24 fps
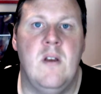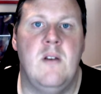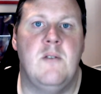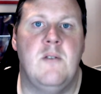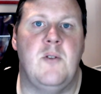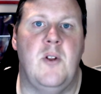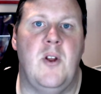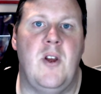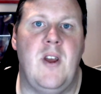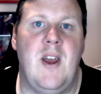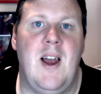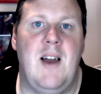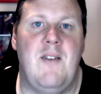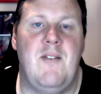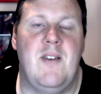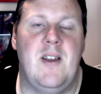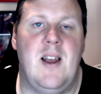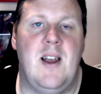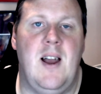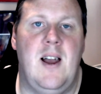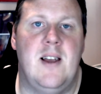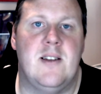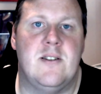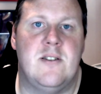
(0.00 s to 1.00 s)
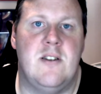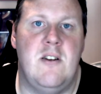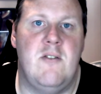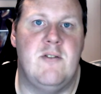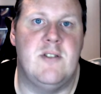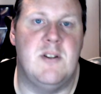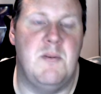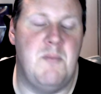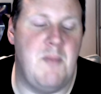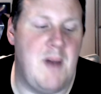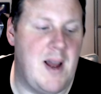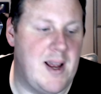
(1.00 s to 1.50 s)
So there you have it, guys.
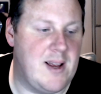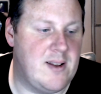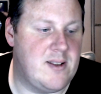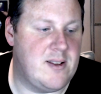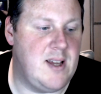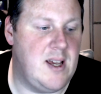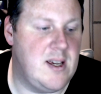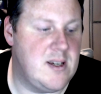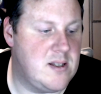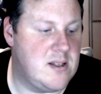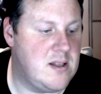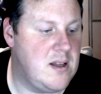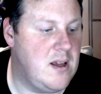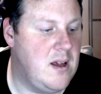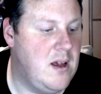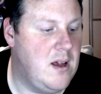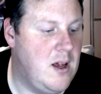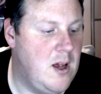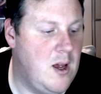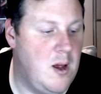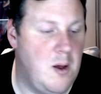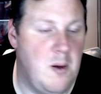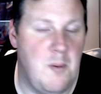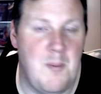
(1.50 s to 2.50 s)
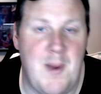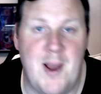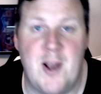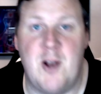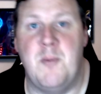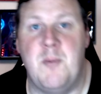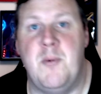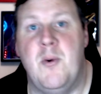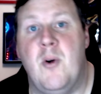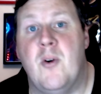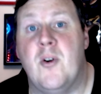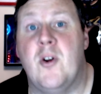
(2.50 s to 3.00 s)
There is the mic test.
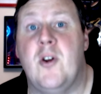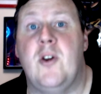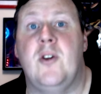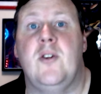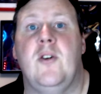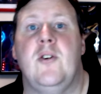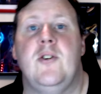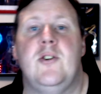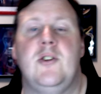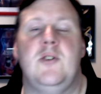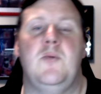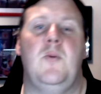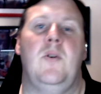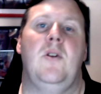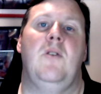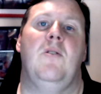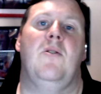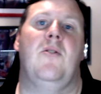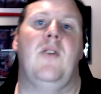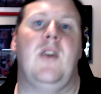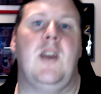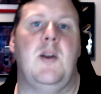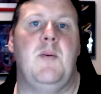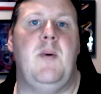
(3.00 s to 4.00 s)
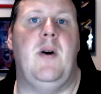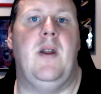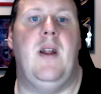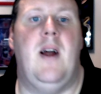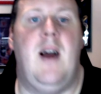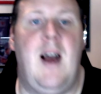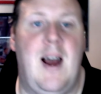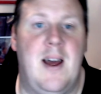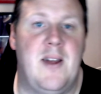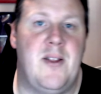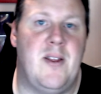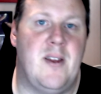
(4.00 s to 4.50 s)
Make up your own conclusions what you think about
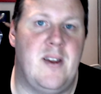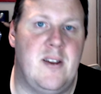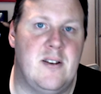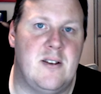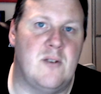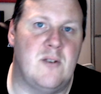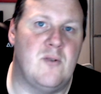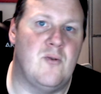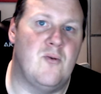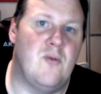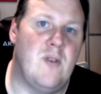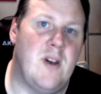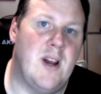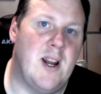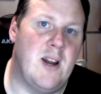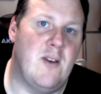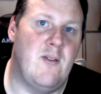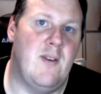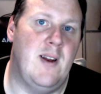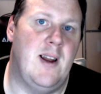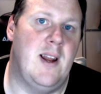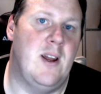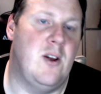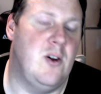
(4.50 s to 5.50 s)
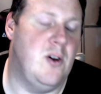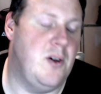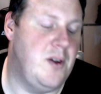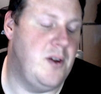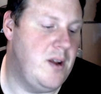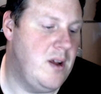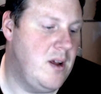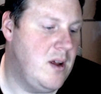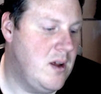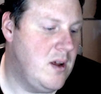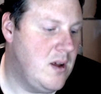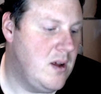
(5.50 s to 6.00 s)
that. I think it sounds really, really
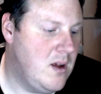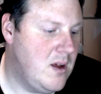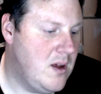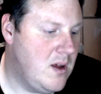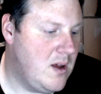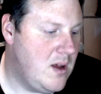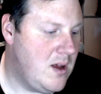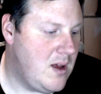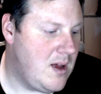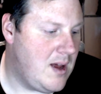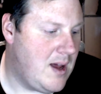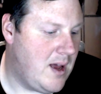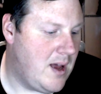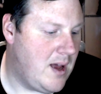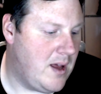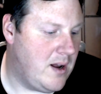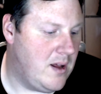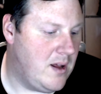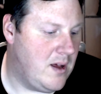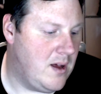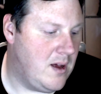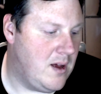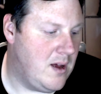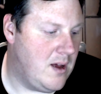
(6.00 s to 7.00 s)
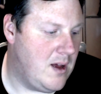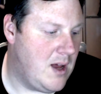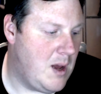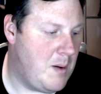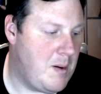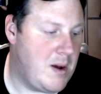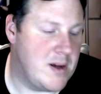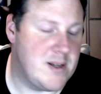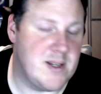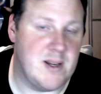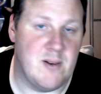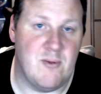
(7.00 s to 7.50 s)
good, and
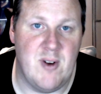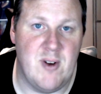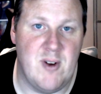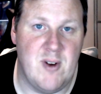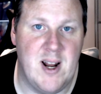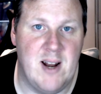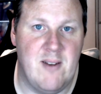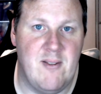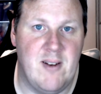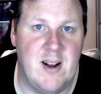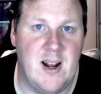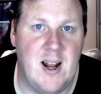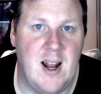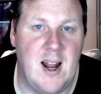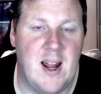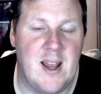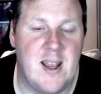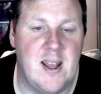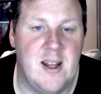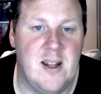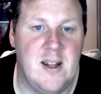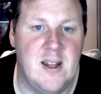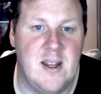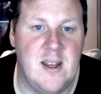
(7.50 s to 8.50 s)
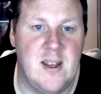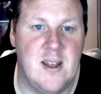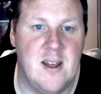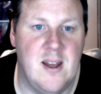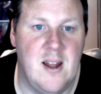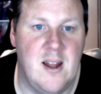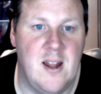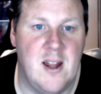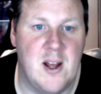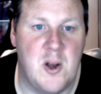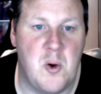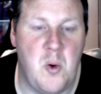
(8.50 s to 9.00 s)
I'm actually really, really liking
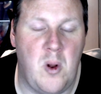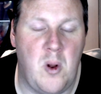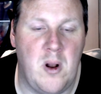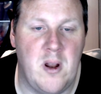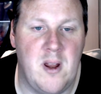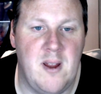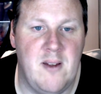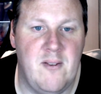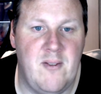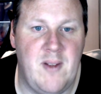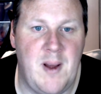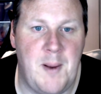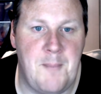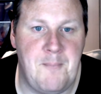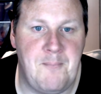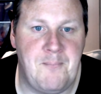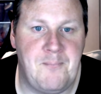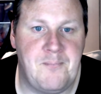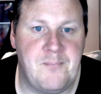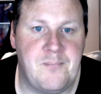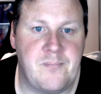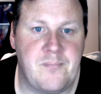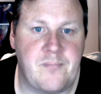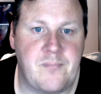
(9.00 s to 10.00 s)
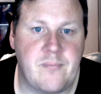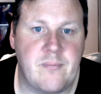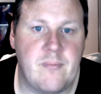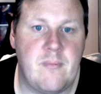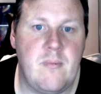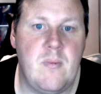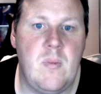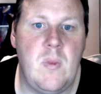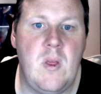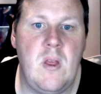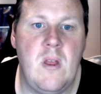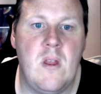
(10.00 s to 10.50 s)
the quality of that.
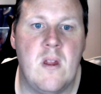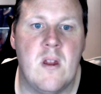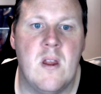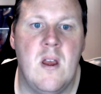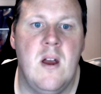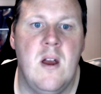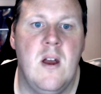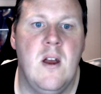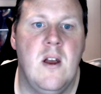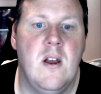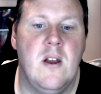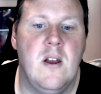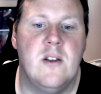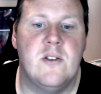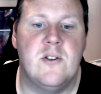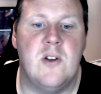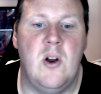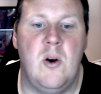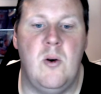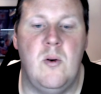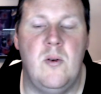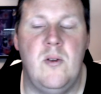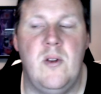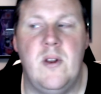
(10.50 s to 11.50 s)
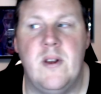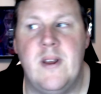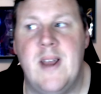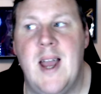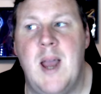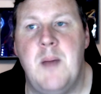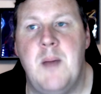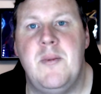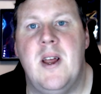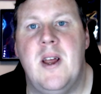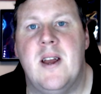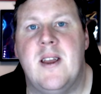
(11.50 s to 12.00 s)
So the
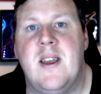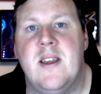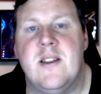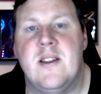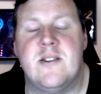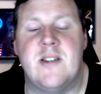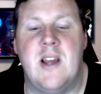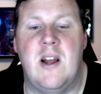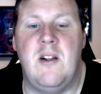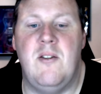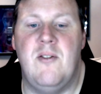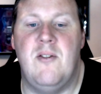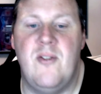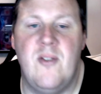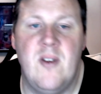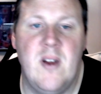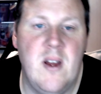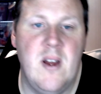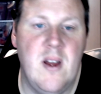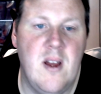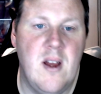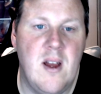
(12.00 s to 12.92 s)
GameDac itself